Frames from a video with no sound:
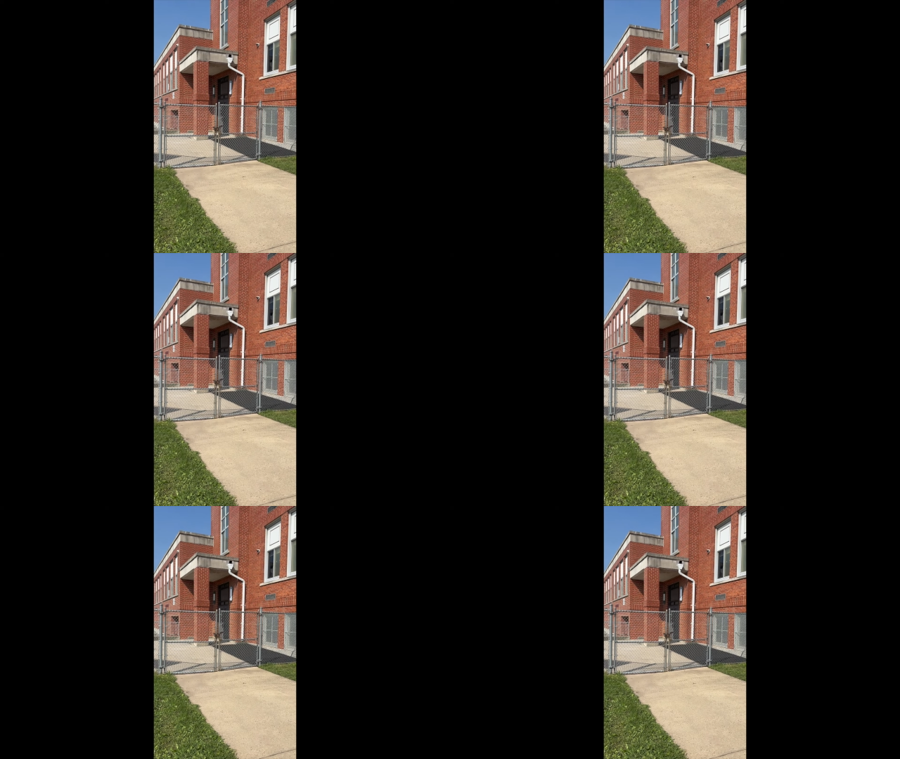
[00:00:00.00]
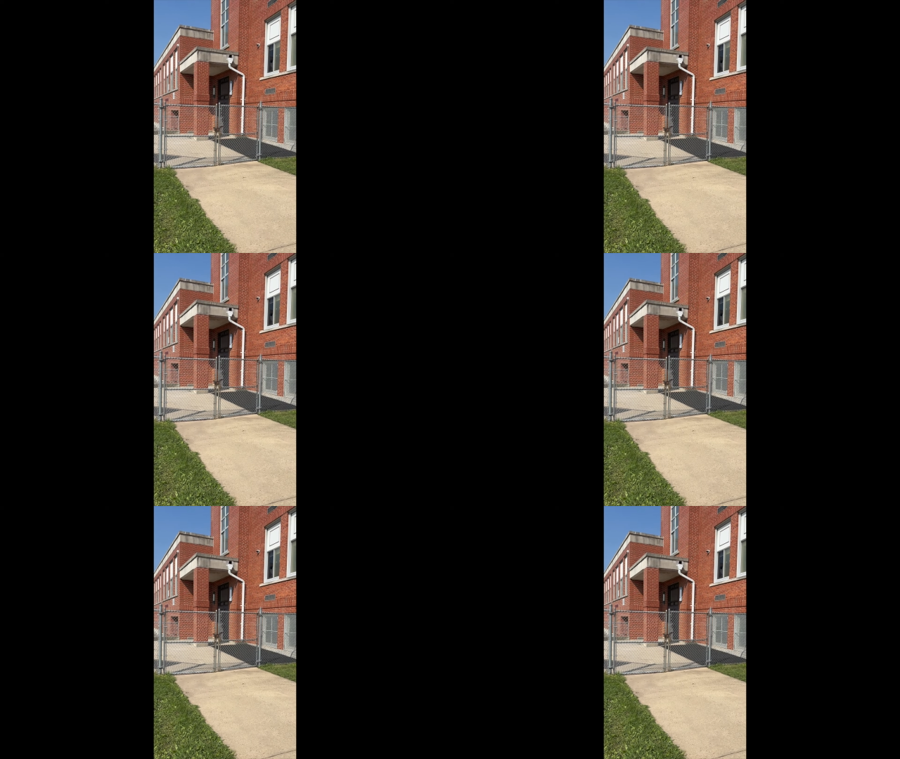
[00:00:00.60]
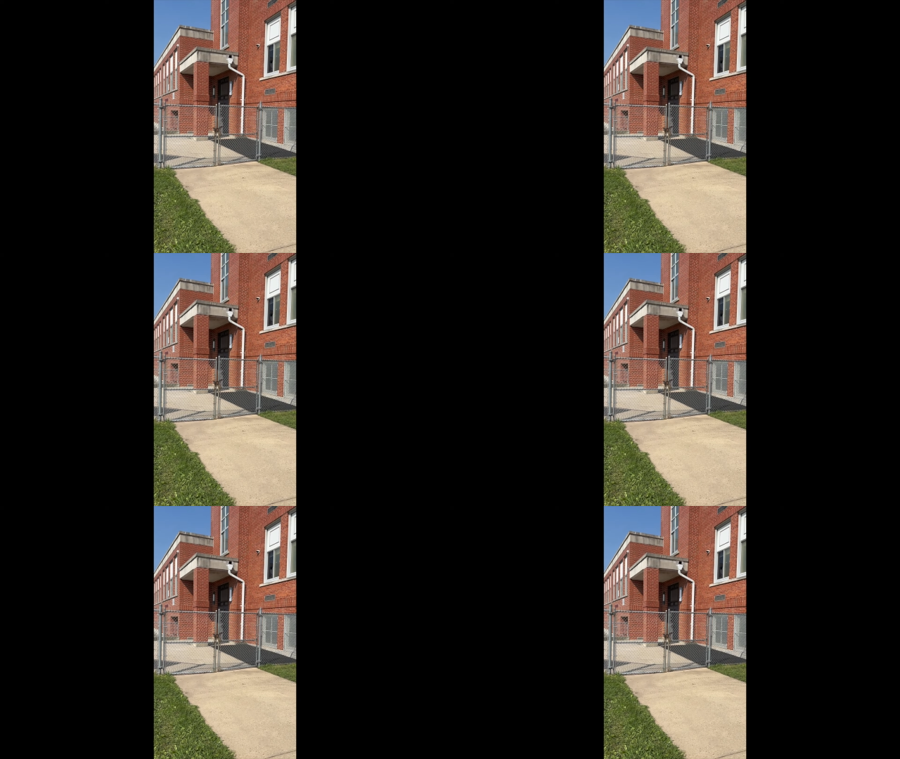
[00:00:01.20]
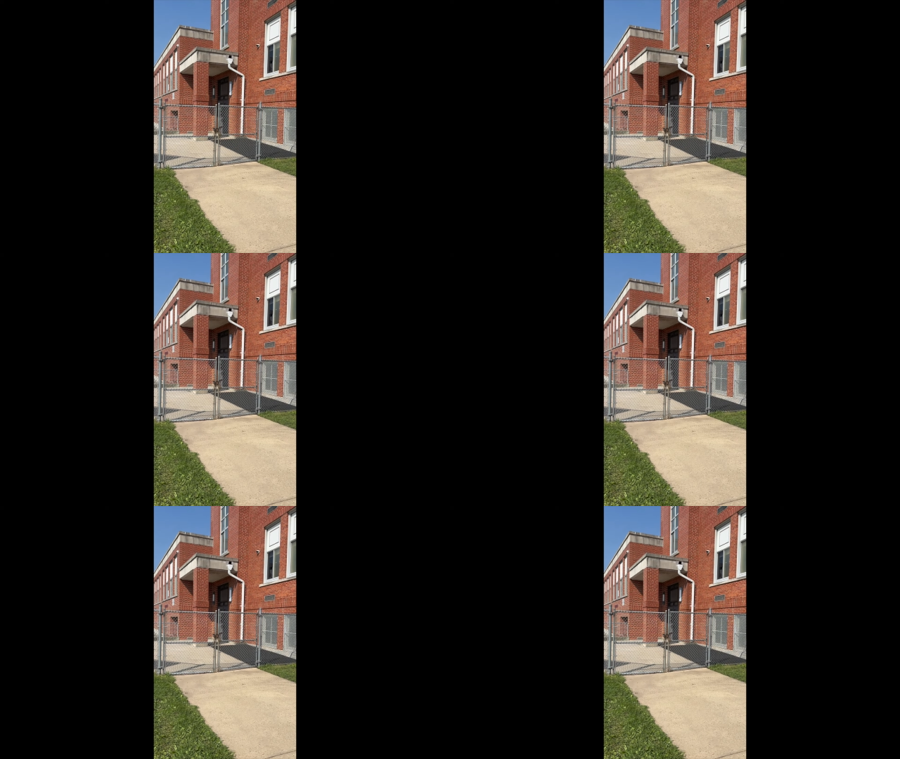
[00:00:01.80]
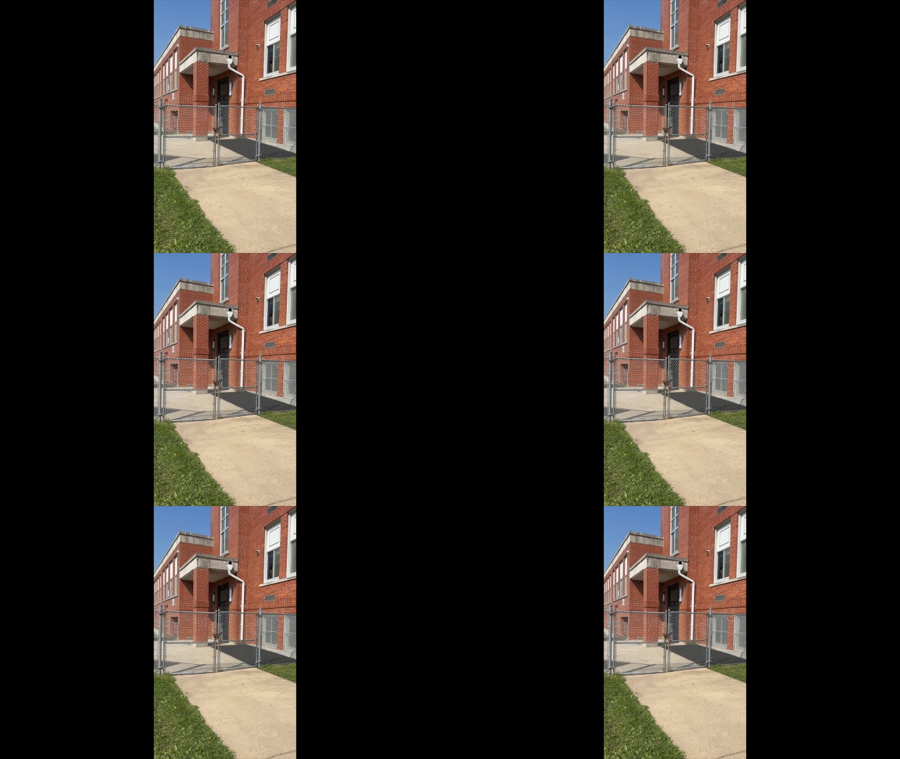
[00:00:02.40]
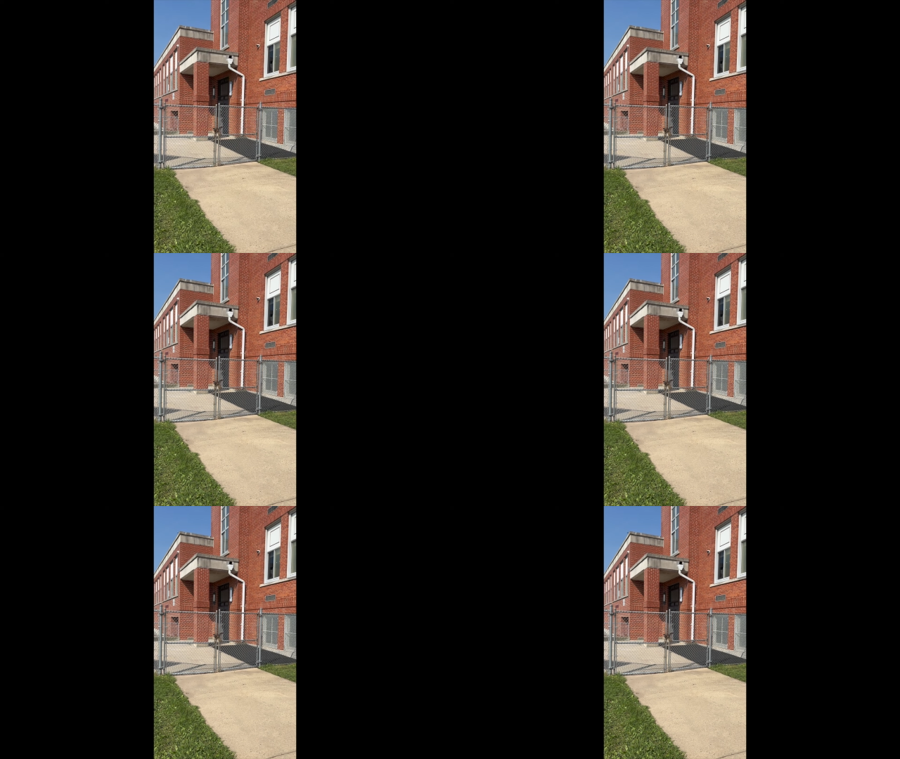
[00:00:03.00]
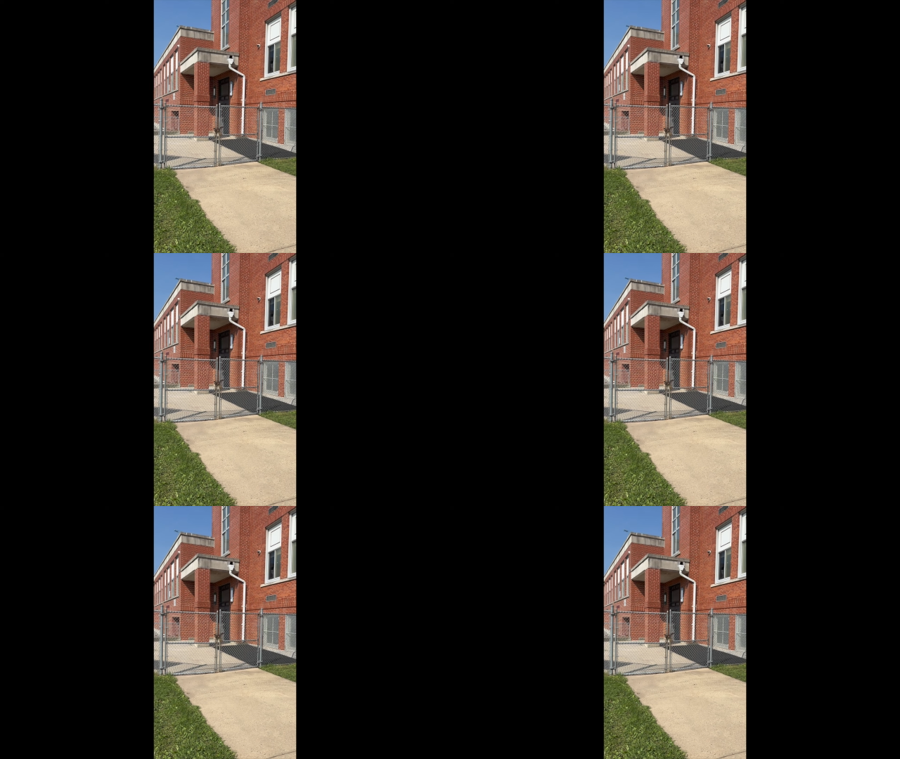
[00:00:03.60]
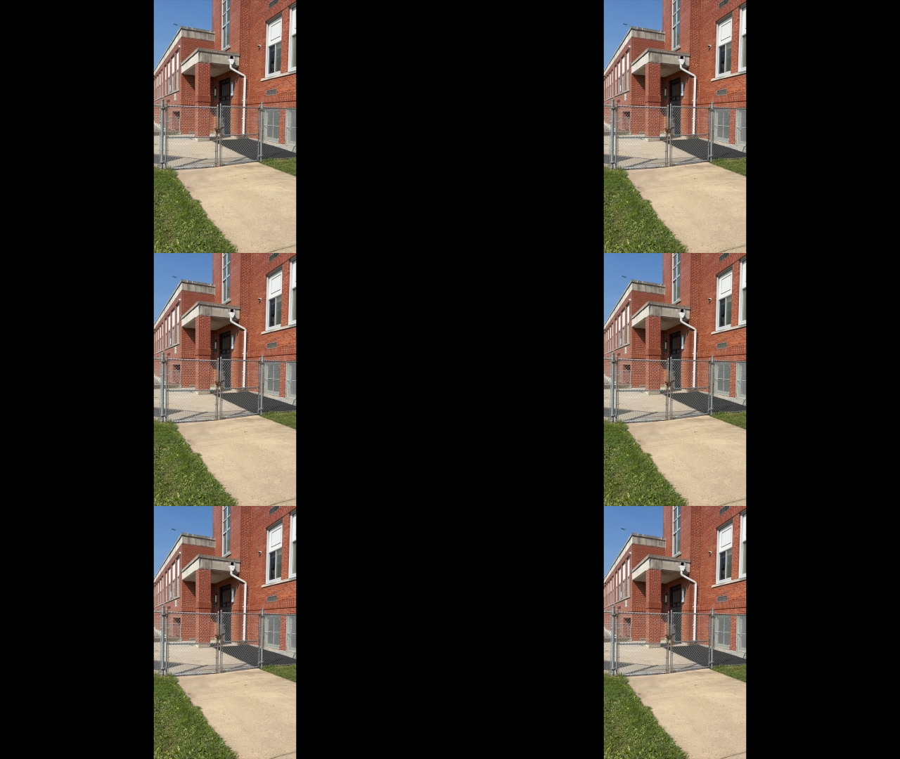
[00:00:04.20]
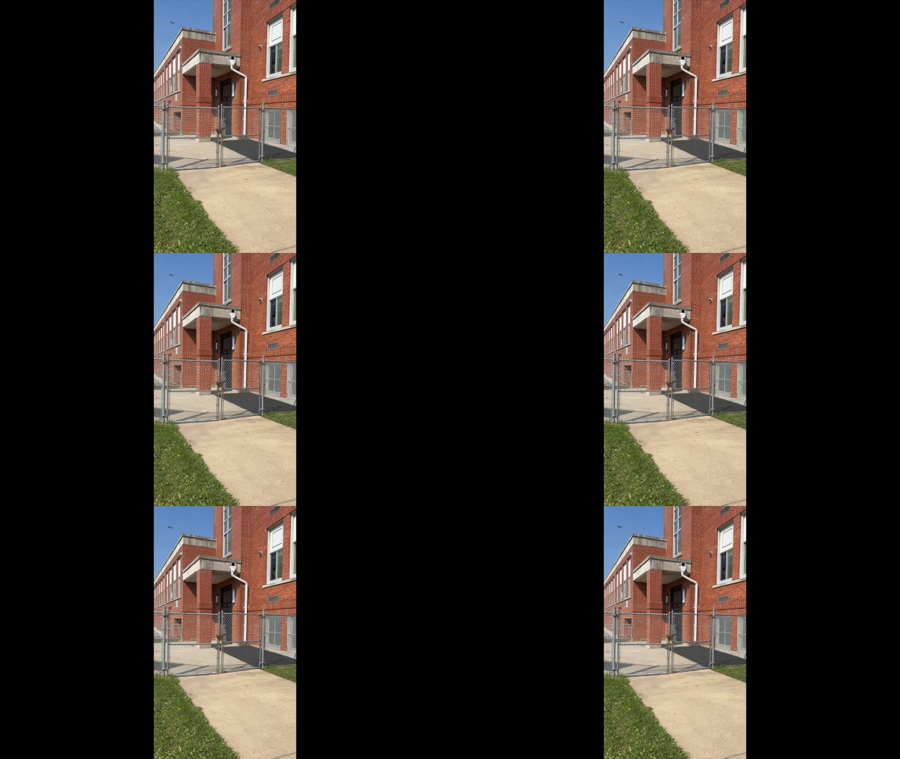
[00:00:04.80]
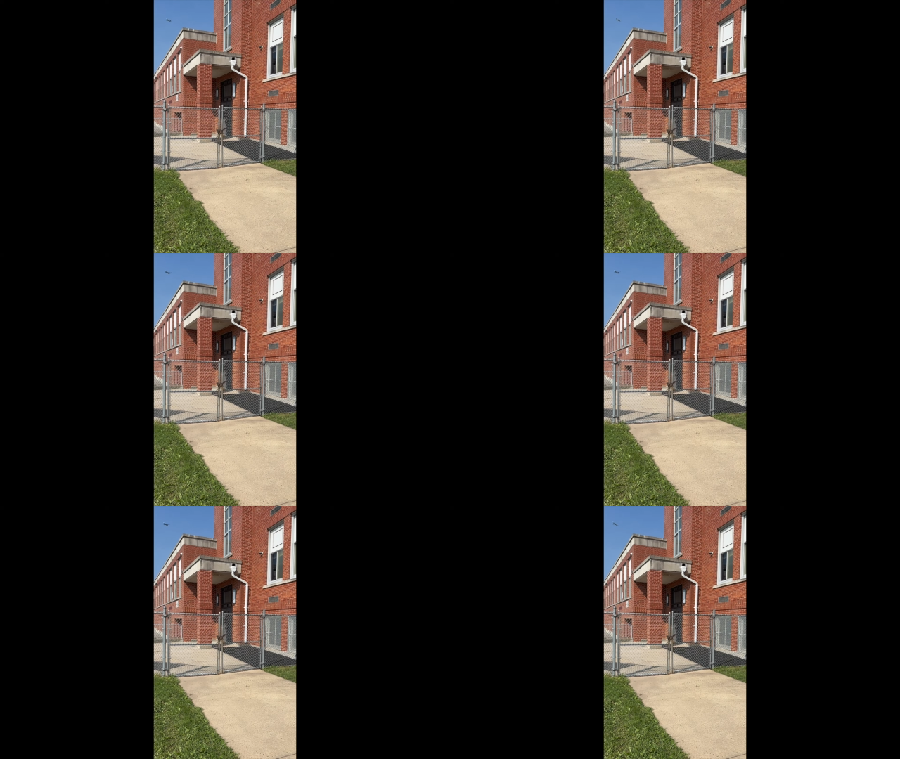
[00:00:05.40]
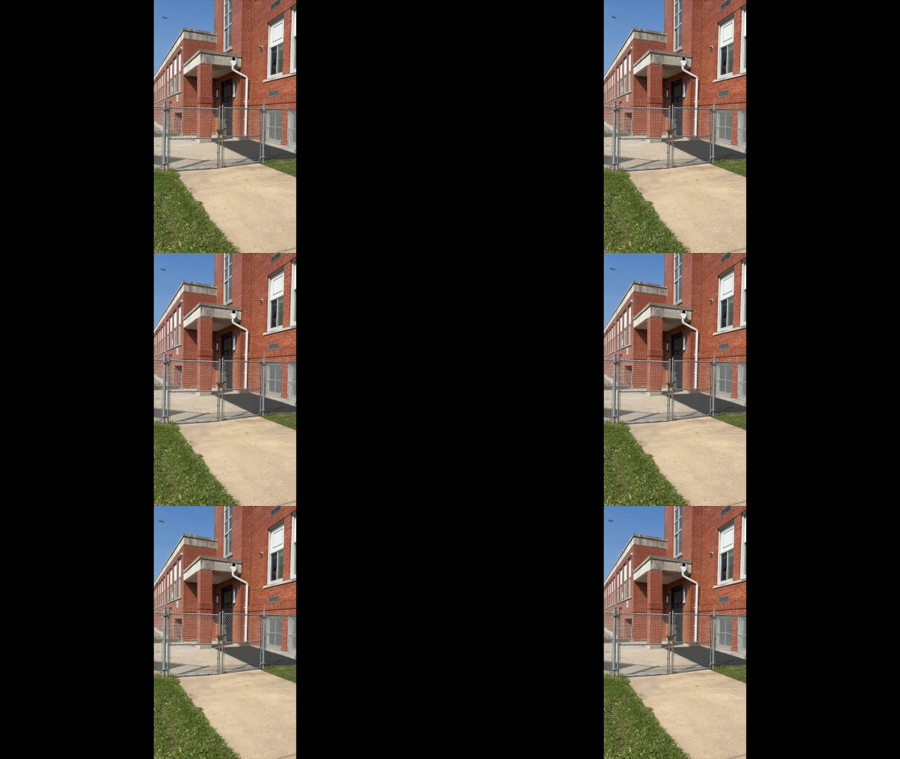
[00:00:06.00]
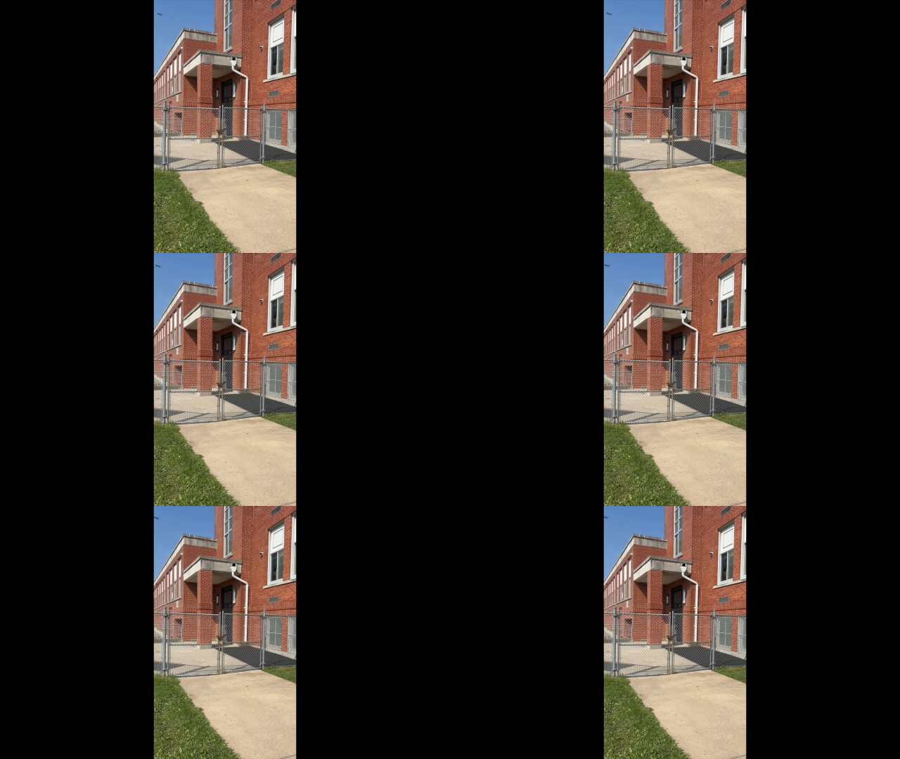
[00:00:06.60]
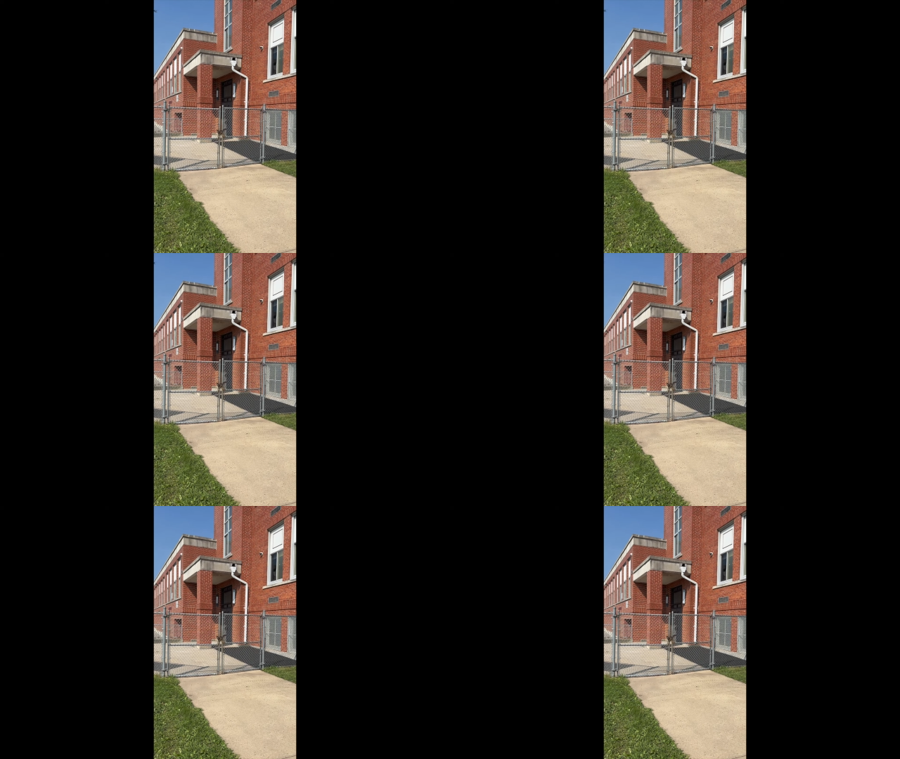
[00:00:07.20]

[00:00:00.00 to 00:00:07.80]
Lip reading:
(no speaker visible)